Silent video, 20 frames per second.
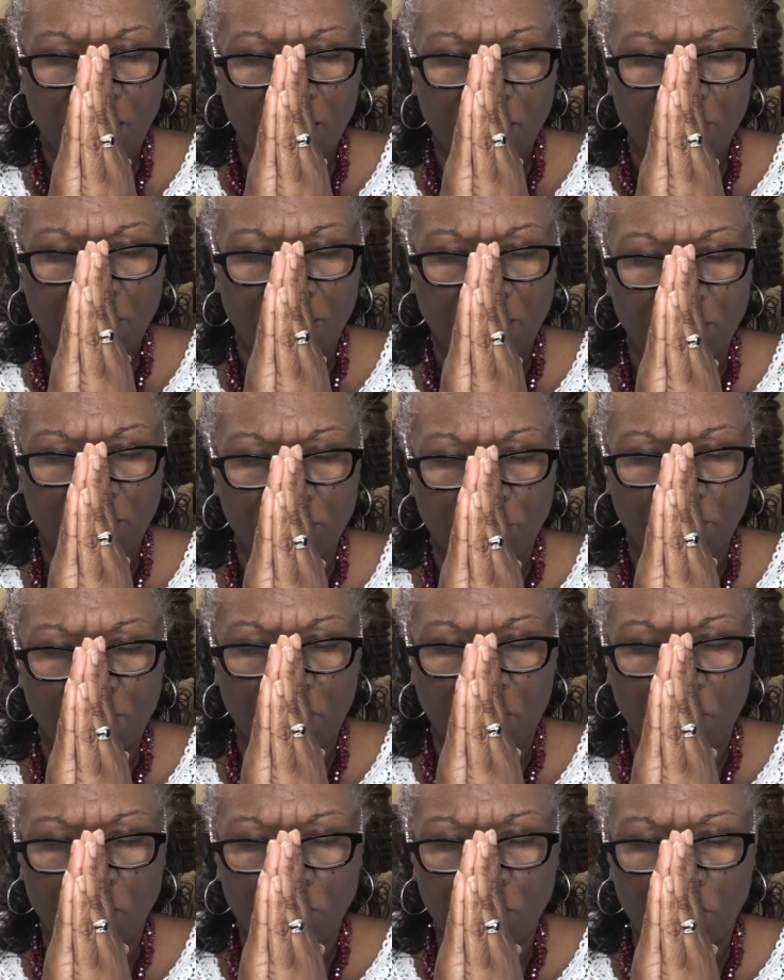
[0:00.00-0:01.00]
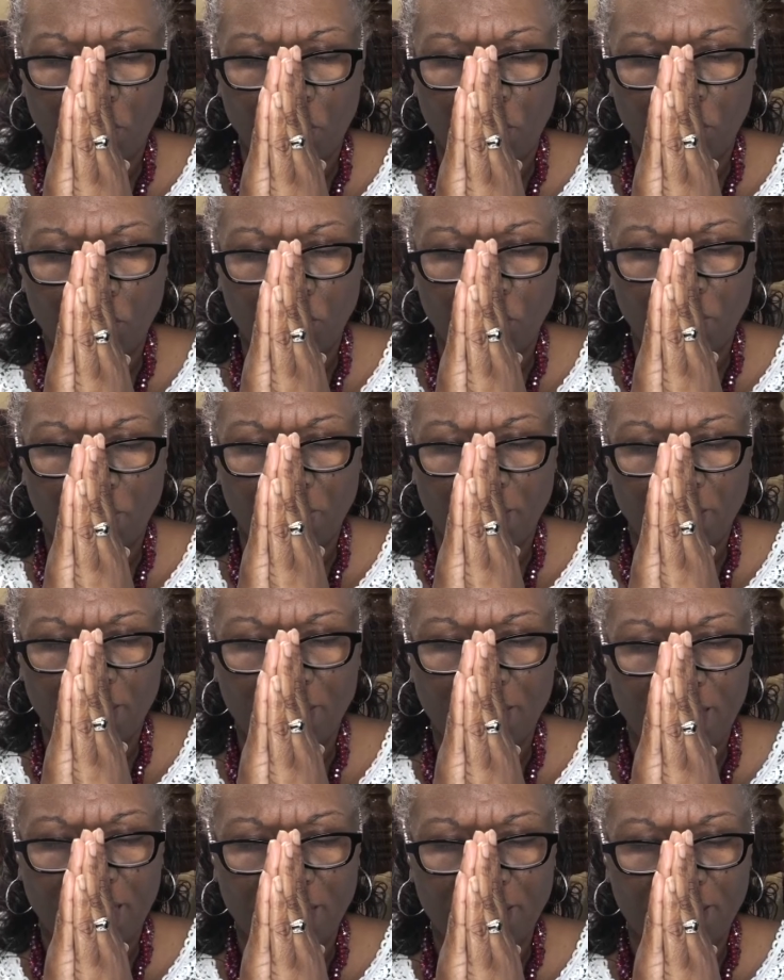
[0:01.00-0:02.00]
Because we all know
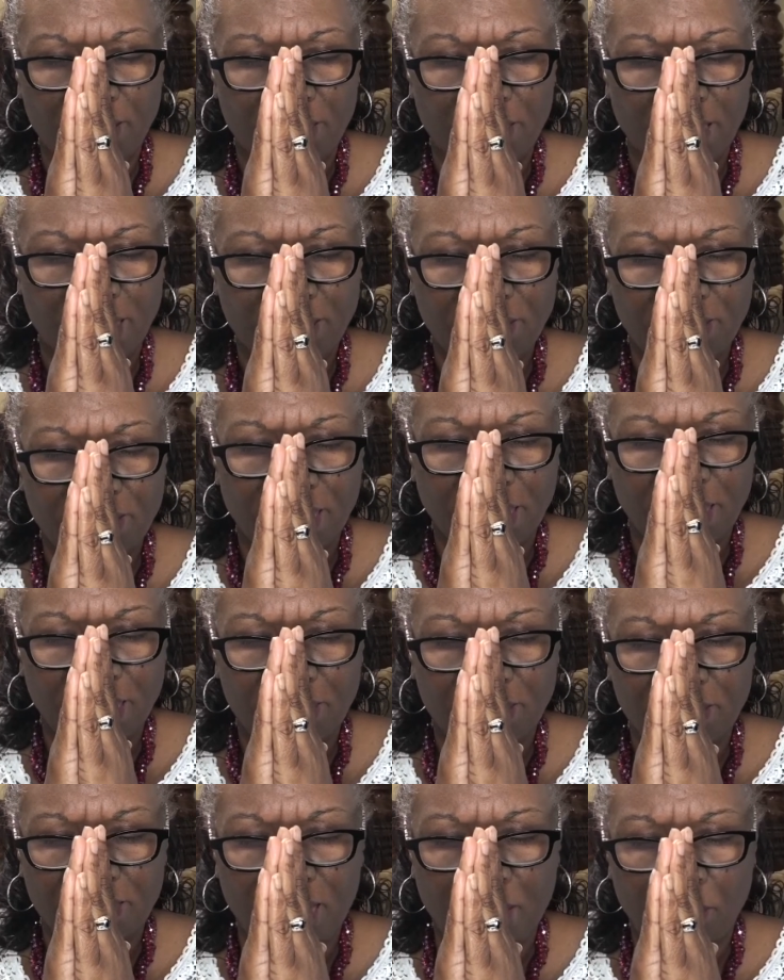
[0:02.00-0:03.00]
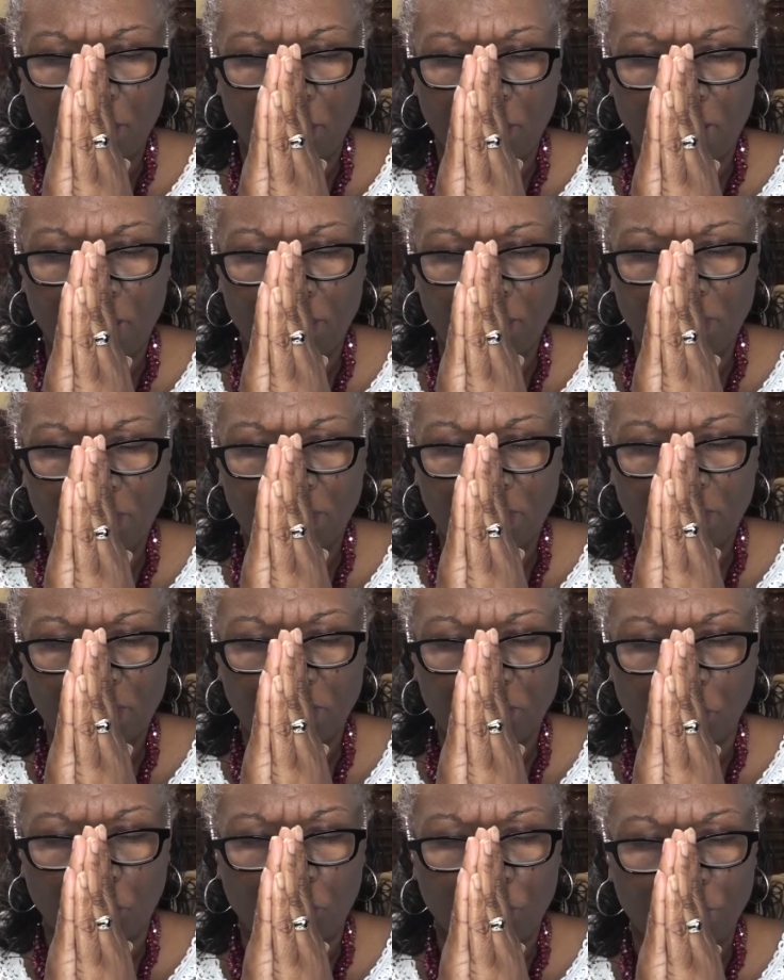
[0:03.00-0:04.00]
that the next day is not promised,
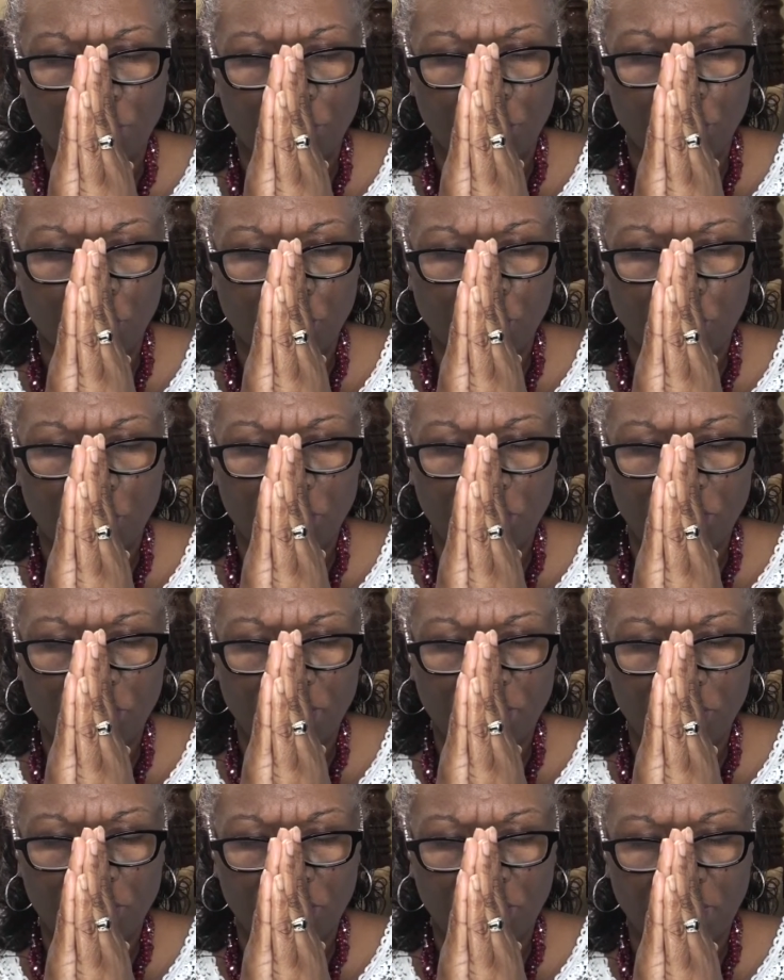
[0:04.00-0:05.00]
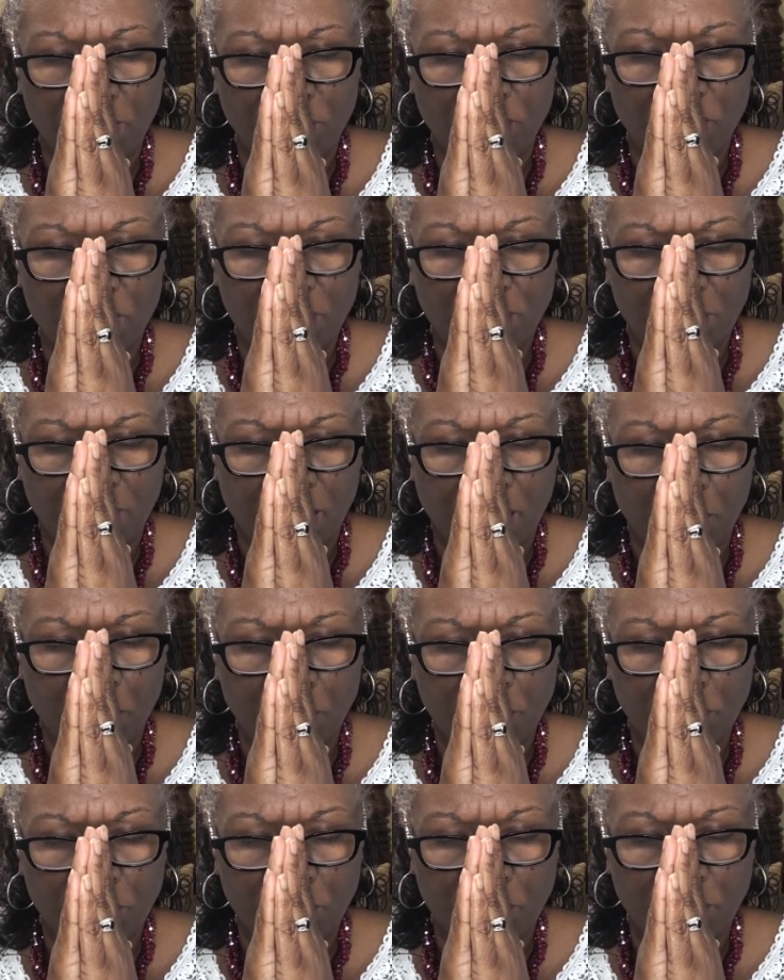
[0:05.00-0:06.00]
so we do appreciate you giving us the
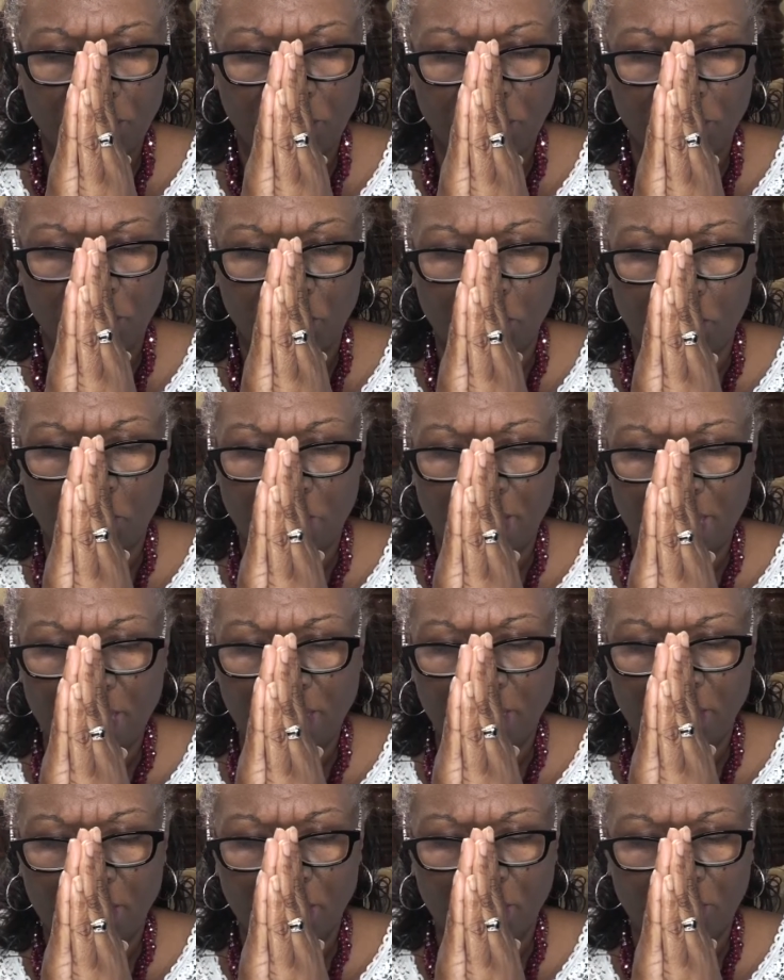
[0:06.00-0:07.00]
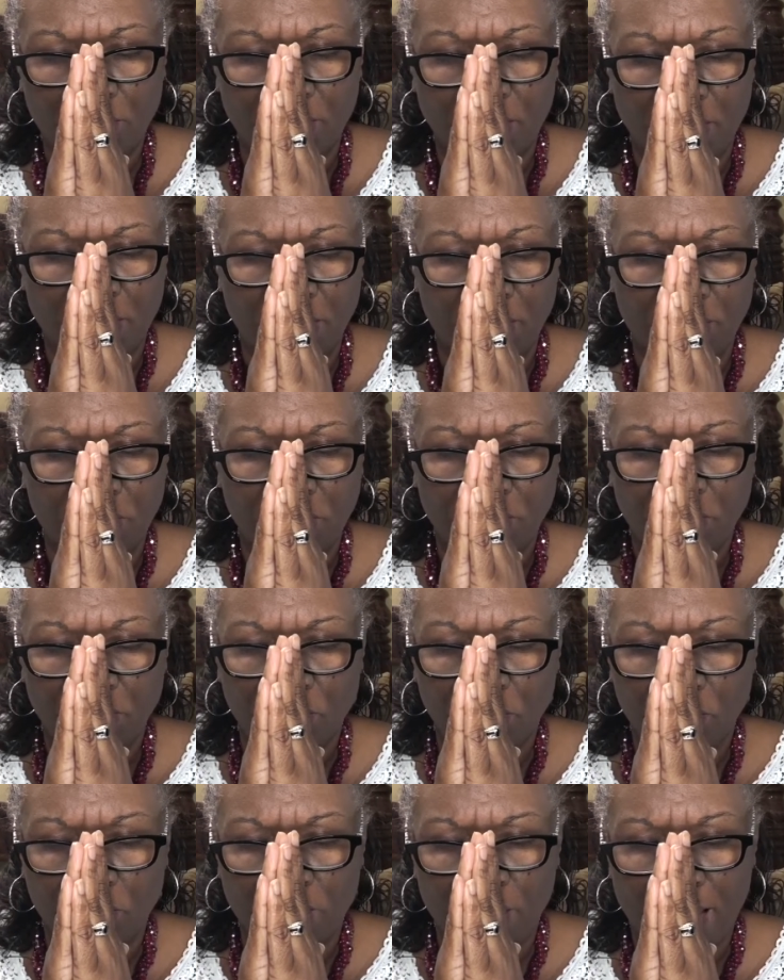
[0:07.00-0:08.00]
opportunity to make things
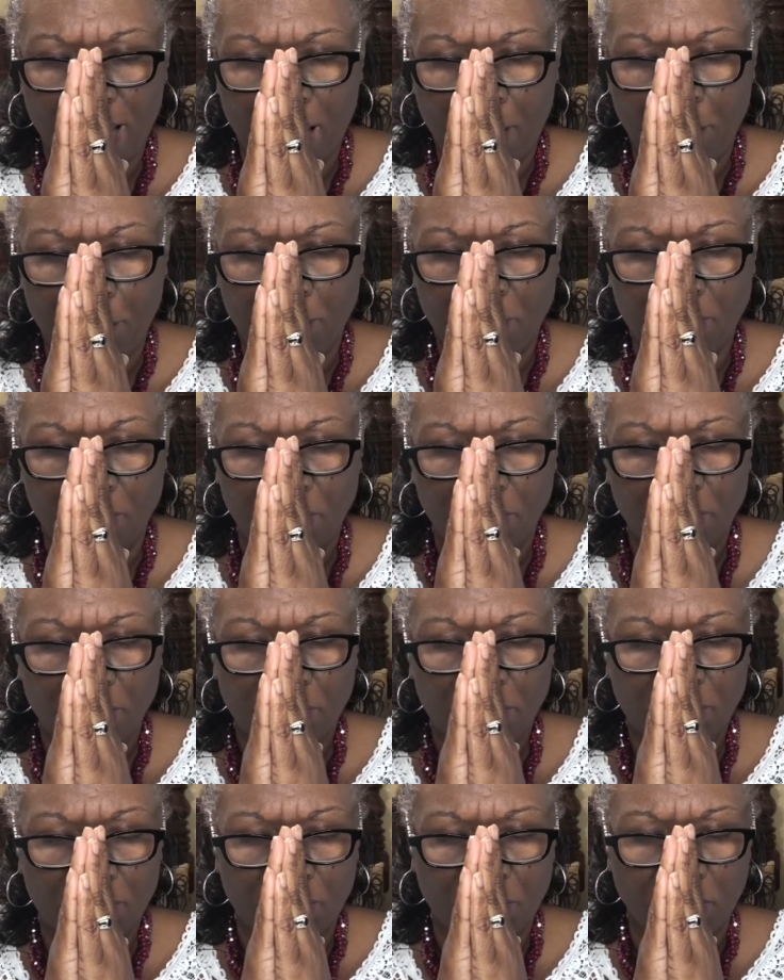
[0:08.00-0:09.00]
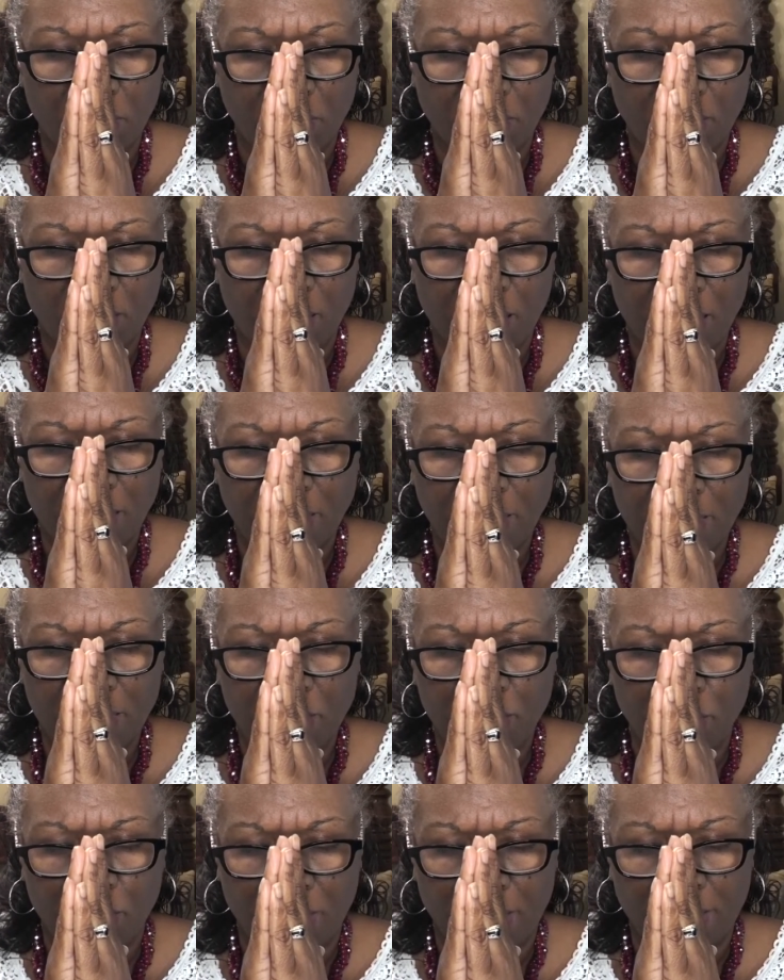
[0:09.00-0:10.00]
happen the
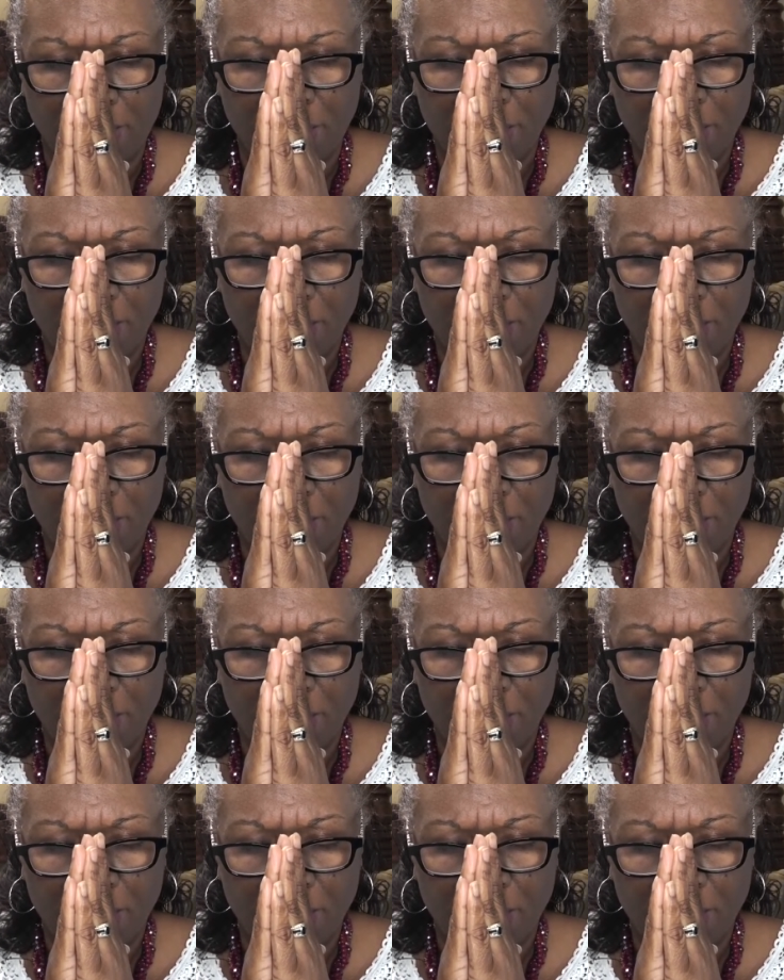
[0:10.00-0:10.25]
godly way.